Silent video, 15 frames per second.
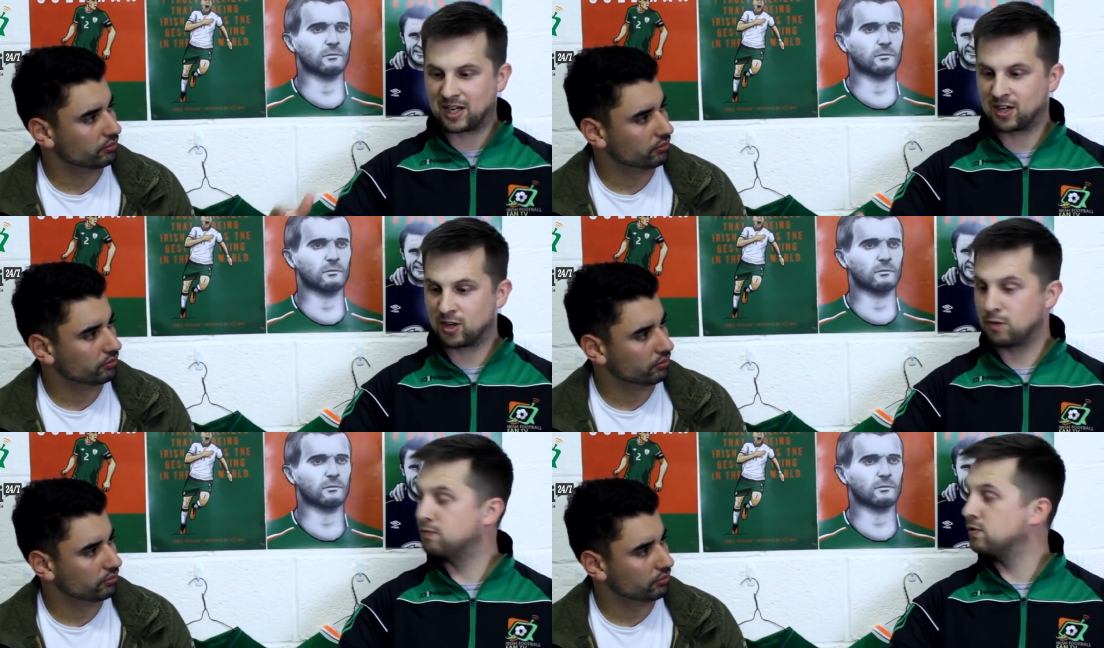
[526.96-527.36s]
Speaker 1: in
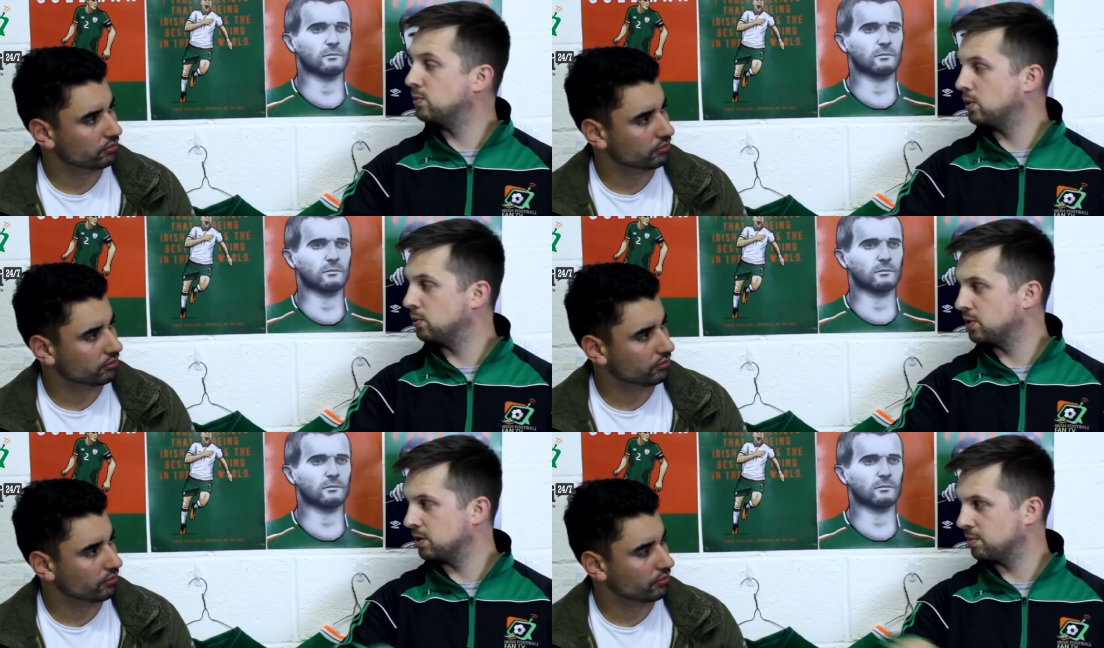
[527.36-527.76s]
club
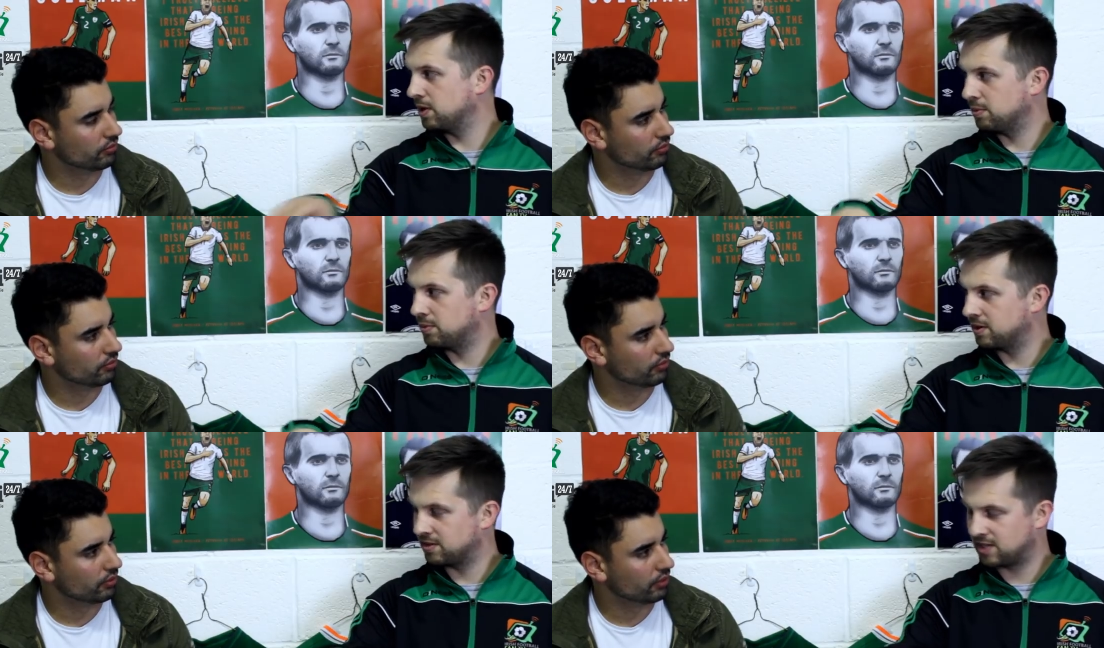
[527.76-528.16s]
football where you're
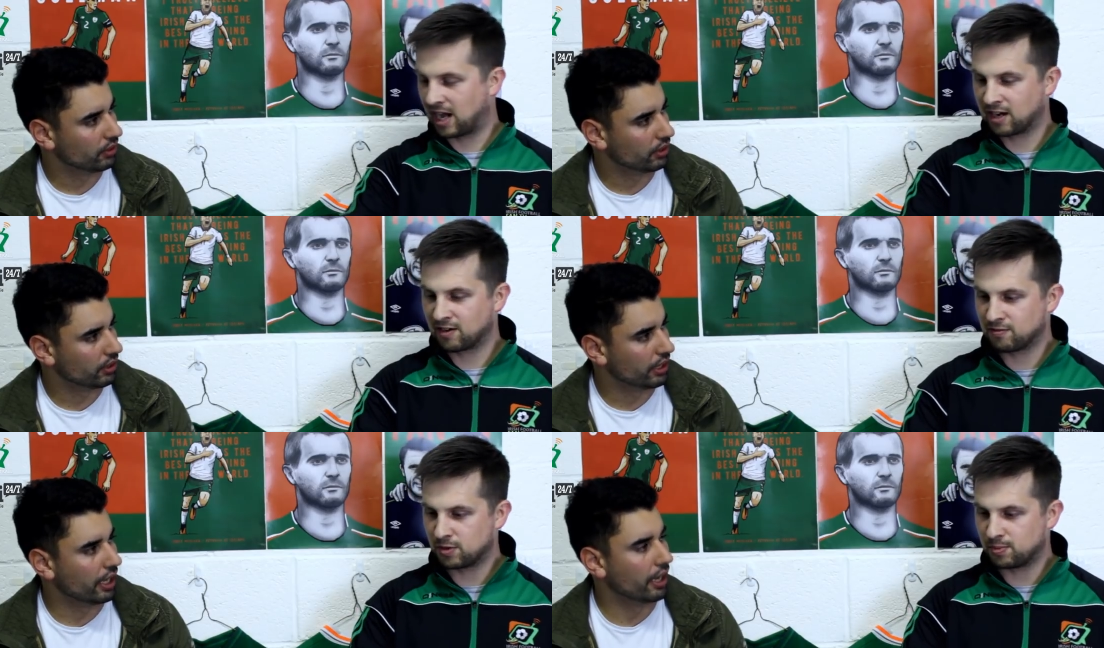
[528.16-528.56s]
playing a bit of
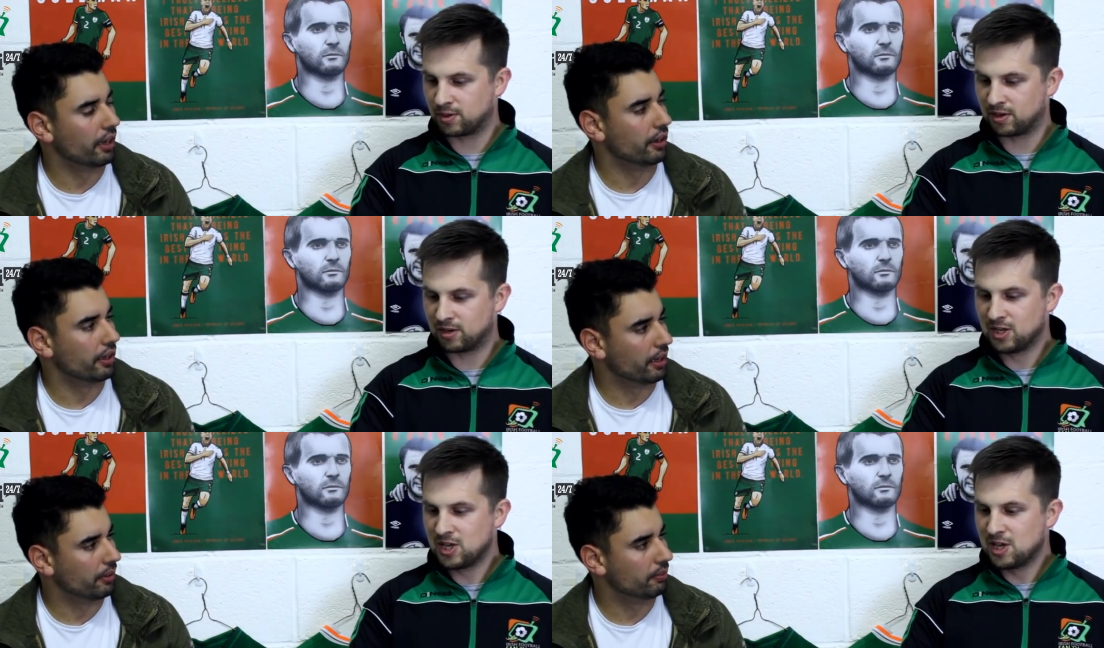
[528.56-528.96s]
attacking
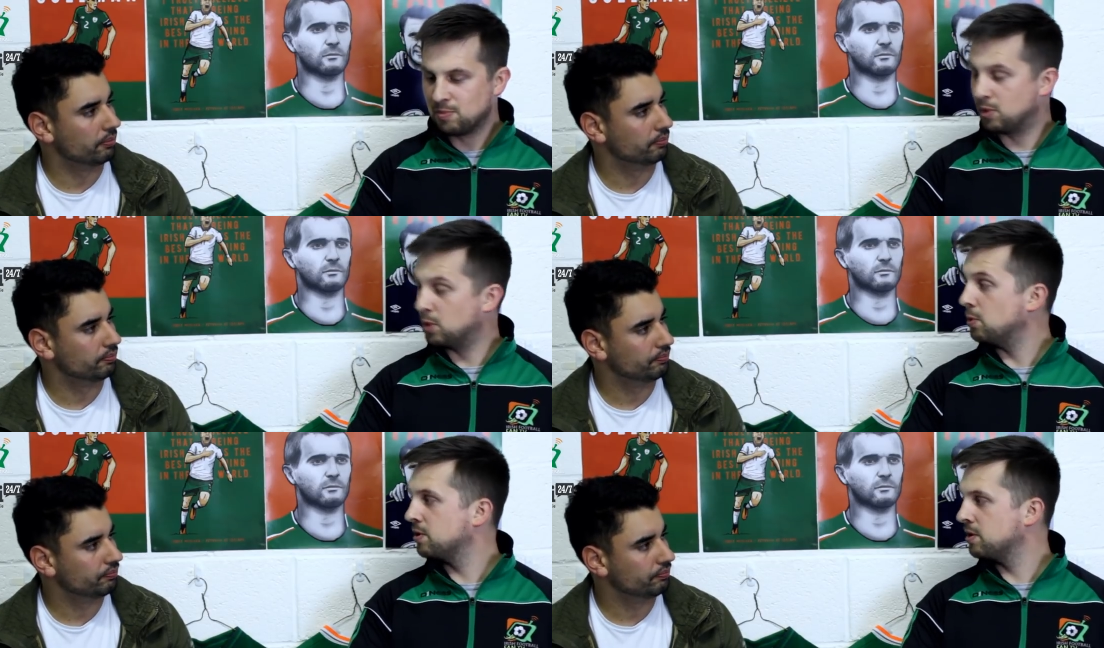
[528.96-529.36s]
football. Yeah, yeah.
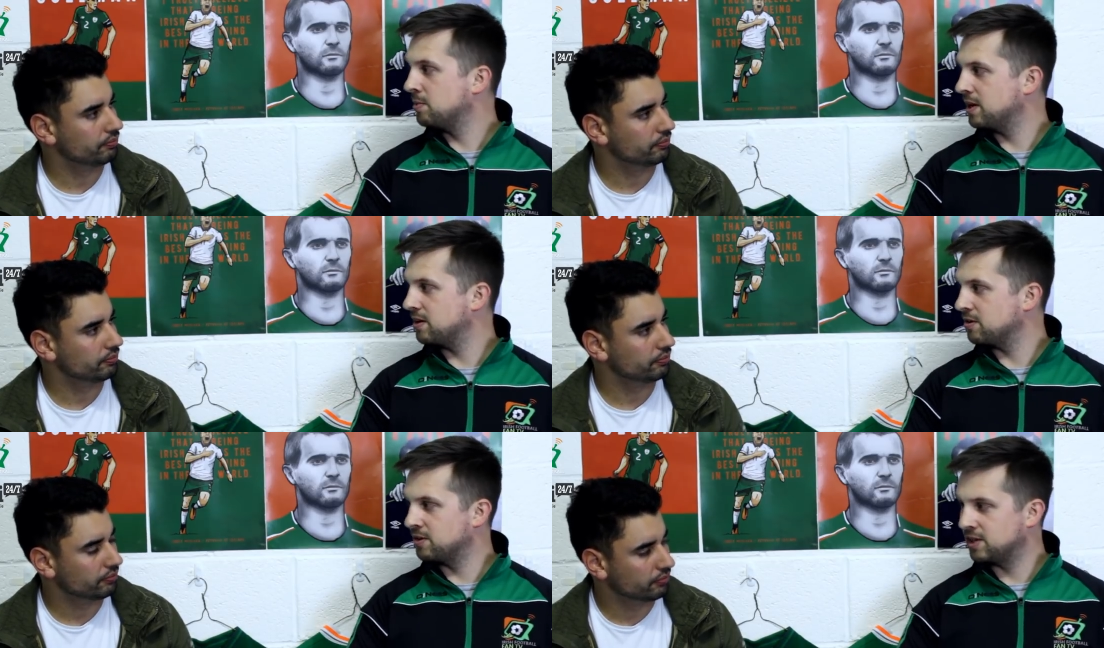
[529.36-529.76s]
But with
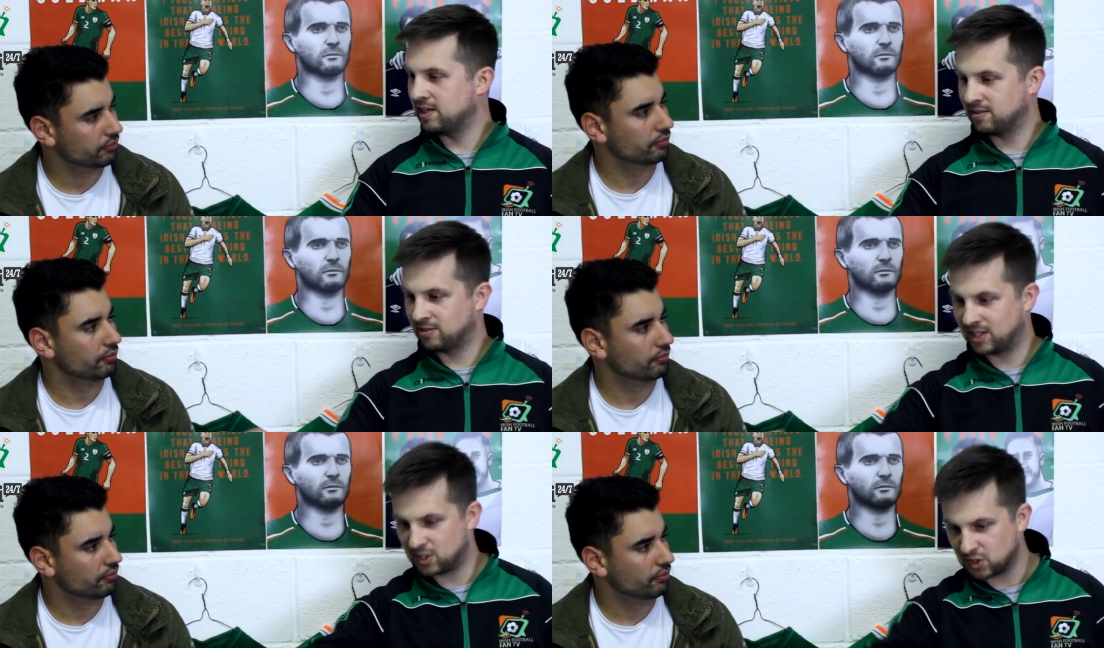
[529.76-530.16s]
Martin
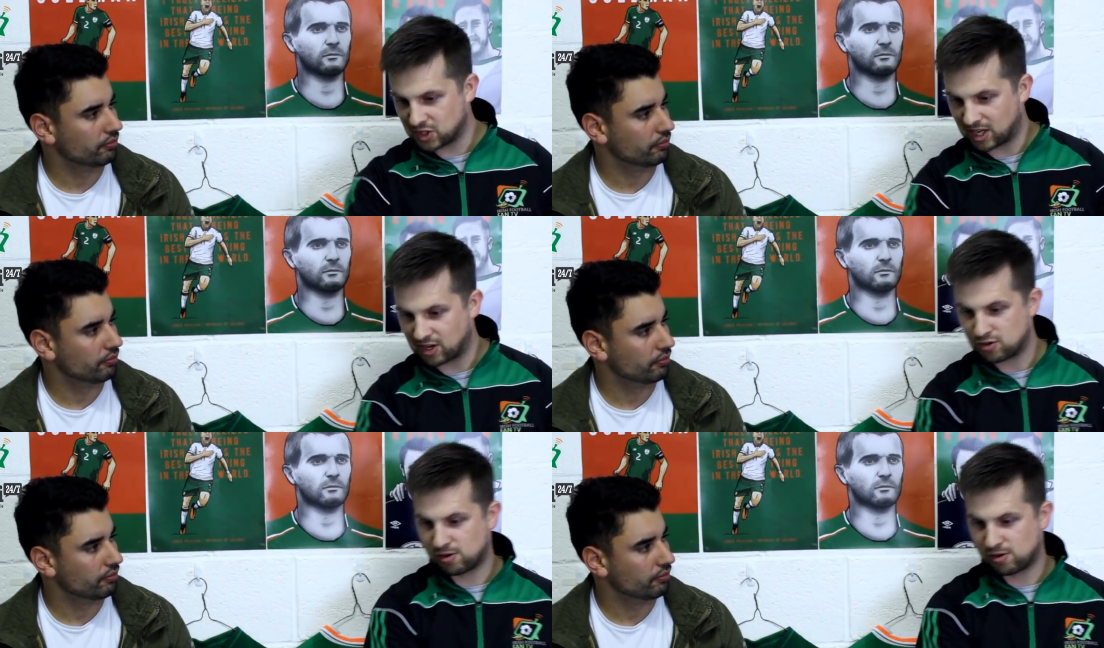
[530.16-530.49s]
O'Neill, they just get